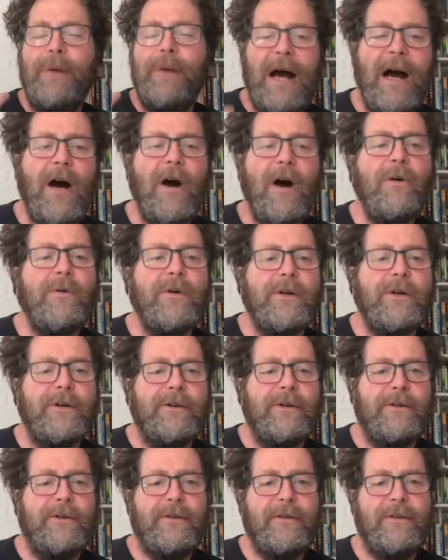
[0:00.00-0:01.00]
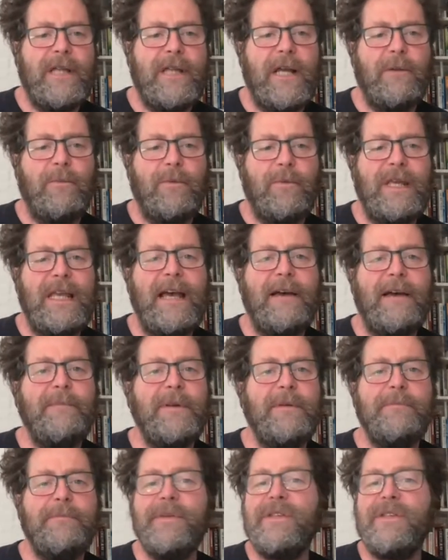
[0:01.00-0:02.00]
power that we
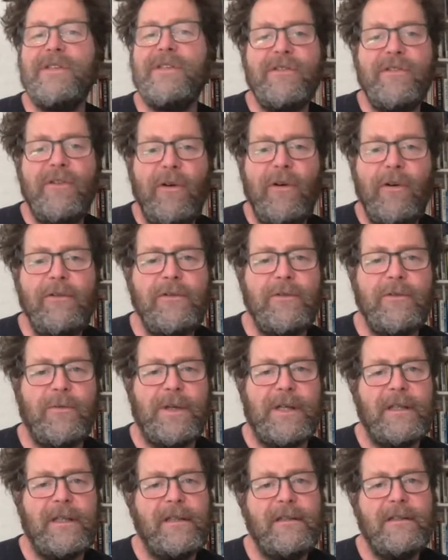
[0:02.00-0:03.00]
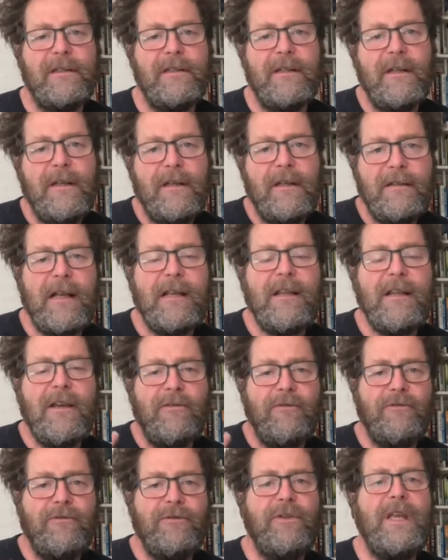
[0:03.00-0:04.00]
have been bestowed with that
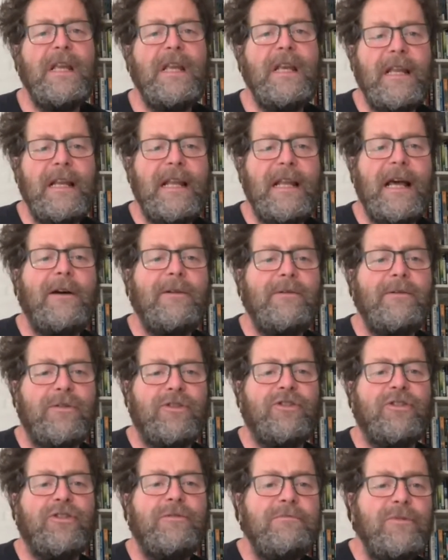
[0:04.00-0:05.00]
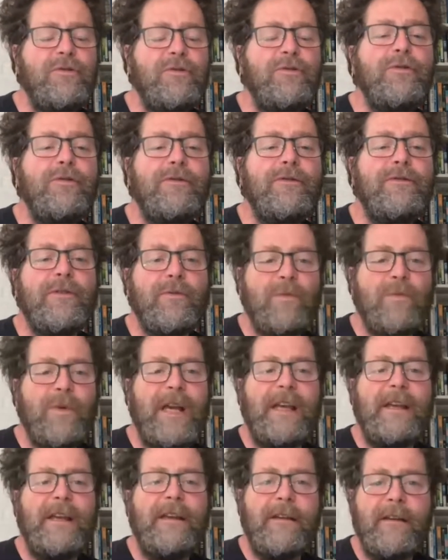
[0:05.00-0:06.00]
can really allow us to move
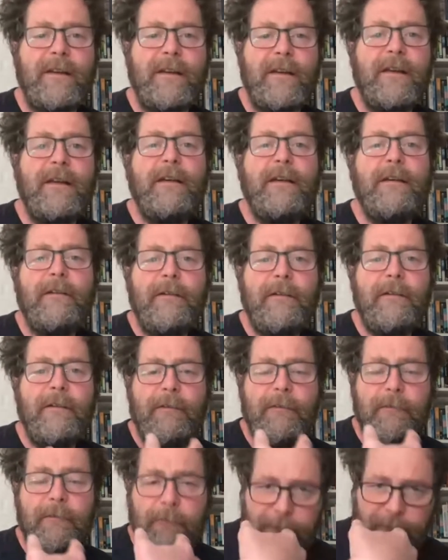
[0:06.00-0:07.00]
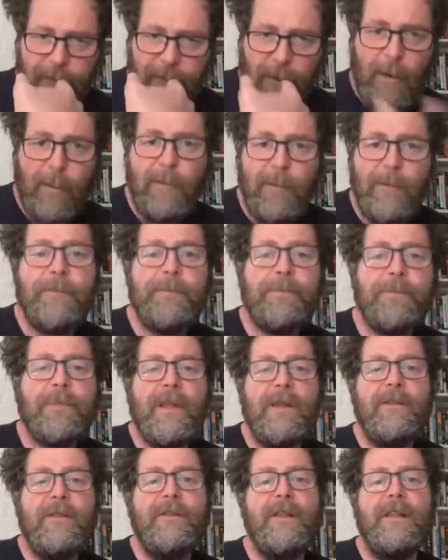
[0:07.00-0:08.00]
away from
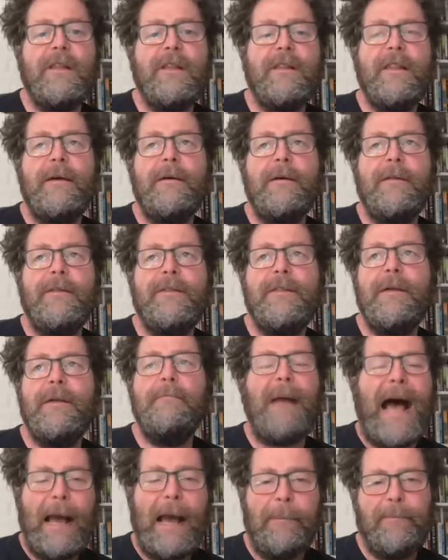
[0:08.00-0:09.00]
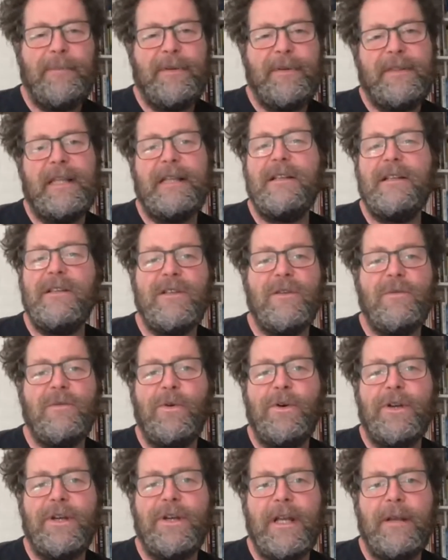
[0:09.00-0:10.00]
the, the, the map that
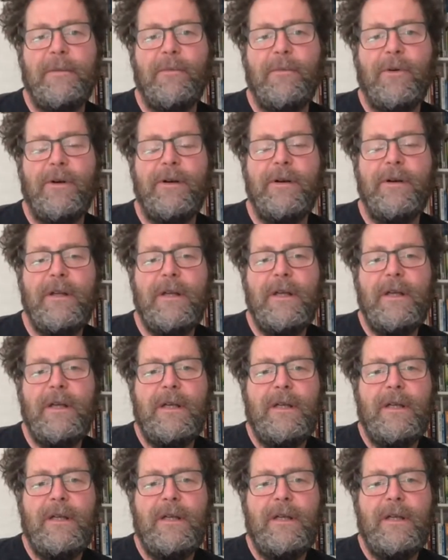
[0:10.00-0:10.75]
doesn't work anymore.